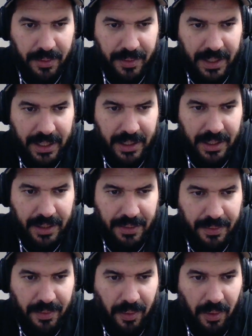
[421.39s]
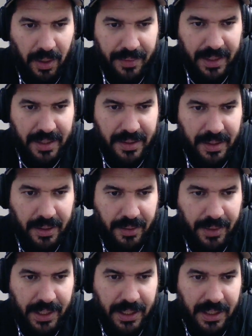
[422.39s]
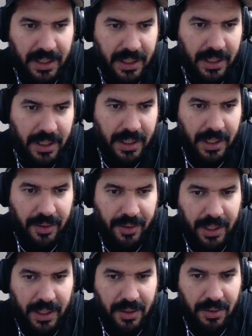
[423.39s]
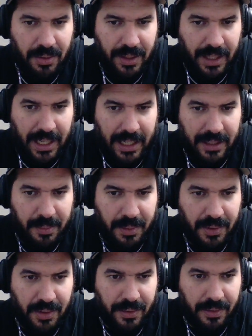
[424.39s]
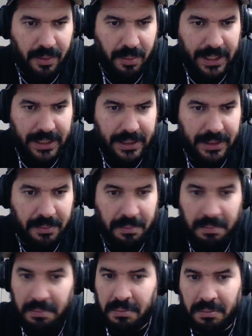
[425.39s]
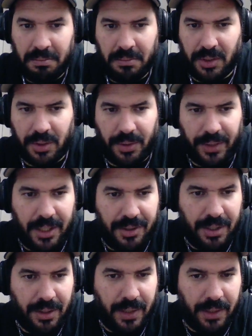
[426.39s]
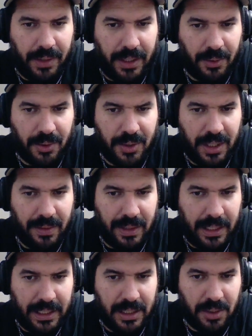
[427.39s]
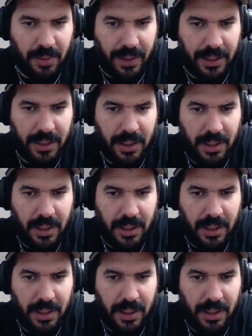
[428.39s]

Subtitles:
If knight d4, if knight c3 is leading to an active position for black, let's go knight g3, right? We'll save the knight this way.